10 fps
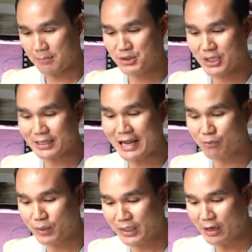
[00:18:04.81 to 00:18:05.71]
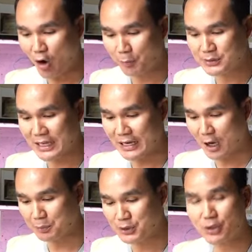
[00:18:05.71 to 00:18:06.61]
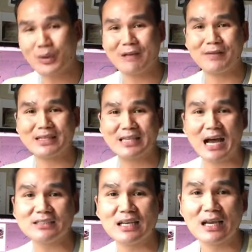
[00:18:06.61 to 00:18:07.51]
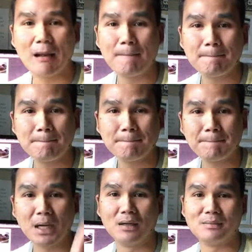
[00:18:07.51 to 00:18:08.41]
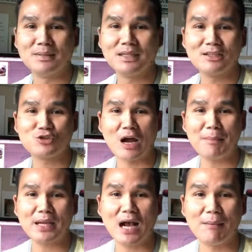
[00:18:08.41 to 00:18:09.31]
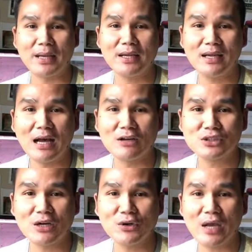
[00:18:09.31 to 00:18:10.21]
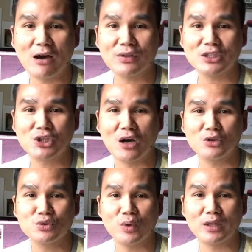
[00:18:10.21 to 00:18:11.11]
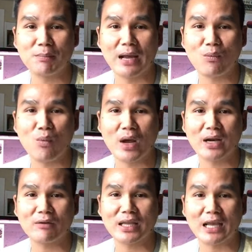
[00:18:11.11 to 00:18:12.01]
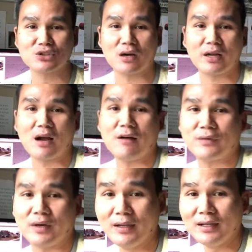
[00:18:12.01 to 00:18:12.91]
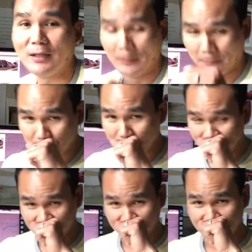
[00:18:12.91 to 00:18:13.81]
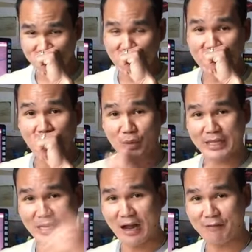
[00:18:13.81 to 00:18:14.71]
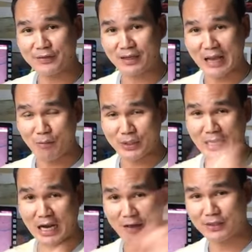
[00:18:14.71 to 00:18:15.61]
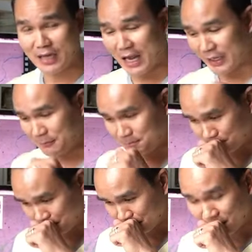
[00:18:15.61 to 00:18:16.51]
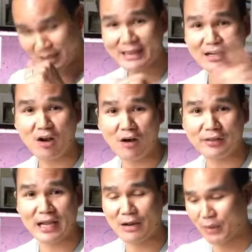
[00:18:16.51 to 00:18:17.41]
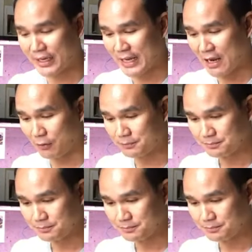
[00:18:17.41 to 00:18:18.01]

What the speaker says: Jin, I really hope that helps you. If it does, boom, drop me a comment. I'll tell you how this goes with my 100K starting offer. Jin, I would get off the line and then call the guy right now.